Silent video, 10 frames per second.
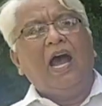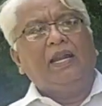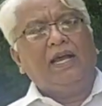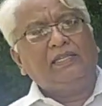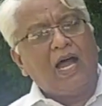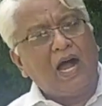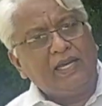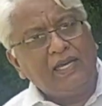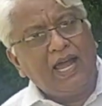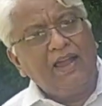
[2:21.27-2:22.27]
As
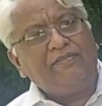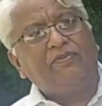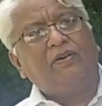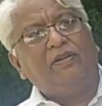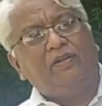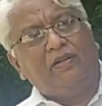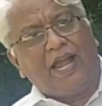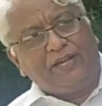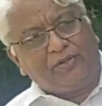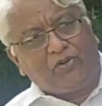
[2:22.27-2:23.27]
AgriLife
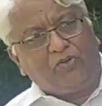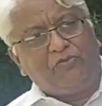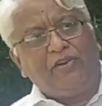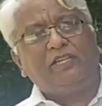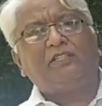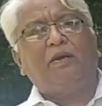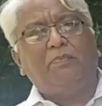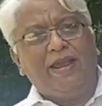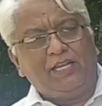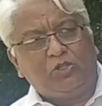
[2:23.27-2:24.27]
Nitrofix
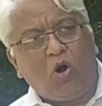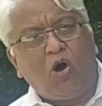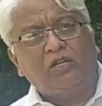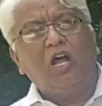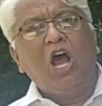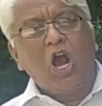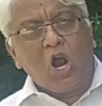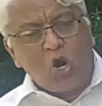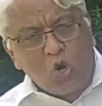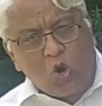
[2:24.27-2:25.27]
based on
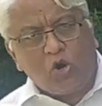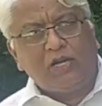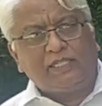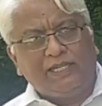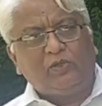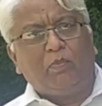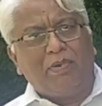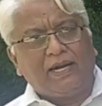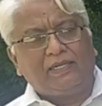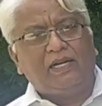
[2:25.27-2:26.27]

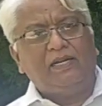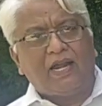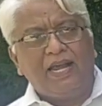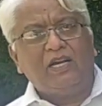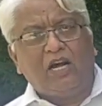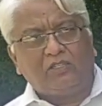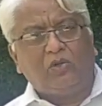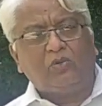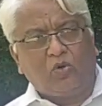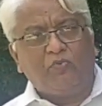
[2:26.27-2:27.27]
Gluconacetobacter
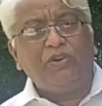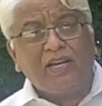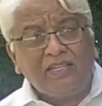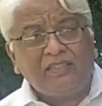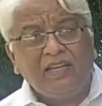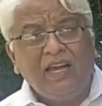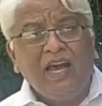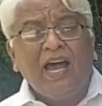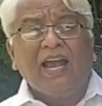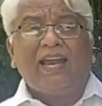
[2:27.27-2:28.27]
diazotrophicus
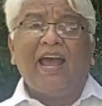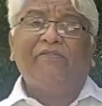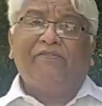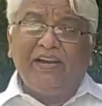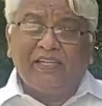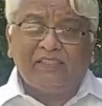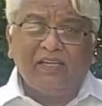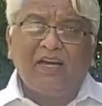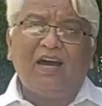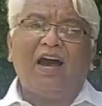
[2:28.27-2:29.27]
can fix
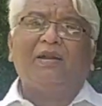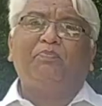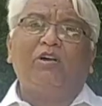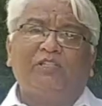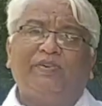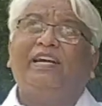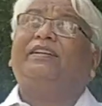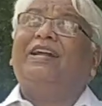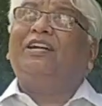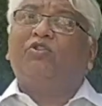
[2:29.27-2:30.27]
atmospheric
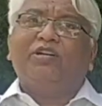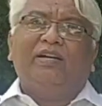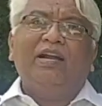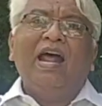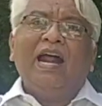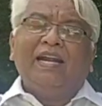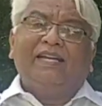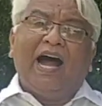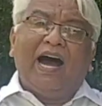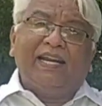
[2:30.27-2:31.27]
nitrogen
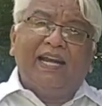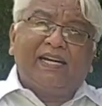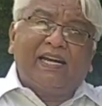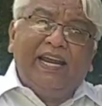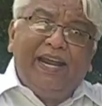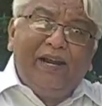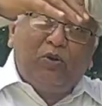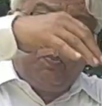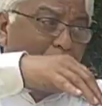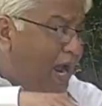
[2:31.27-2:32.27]
directly
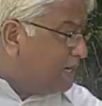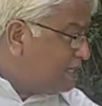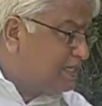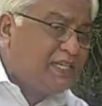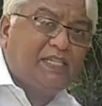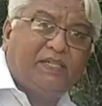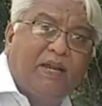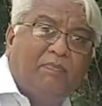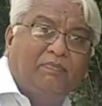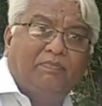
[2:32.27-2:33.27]
into plant
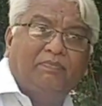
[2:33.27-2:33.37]
system